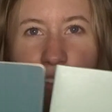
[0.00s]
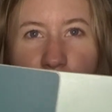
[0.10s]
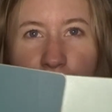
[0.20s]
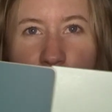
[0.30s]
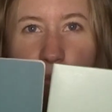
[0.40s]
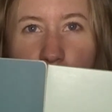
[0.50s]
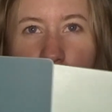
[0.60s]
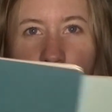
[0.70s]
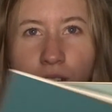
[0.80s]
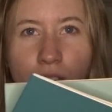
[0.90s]
YouTube?
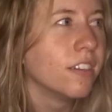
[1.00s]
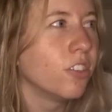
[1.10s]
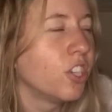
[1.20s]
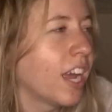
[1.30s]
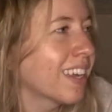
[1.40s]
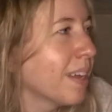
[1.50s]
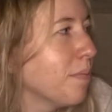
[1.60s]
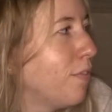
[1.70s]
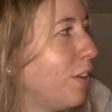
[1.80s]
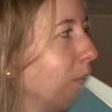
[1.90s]
Jack, I'm
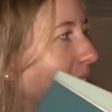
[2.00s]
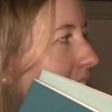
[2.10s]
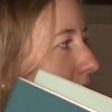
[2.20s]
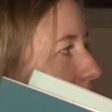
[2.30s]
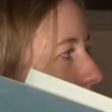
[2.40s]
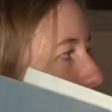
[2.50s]
filming!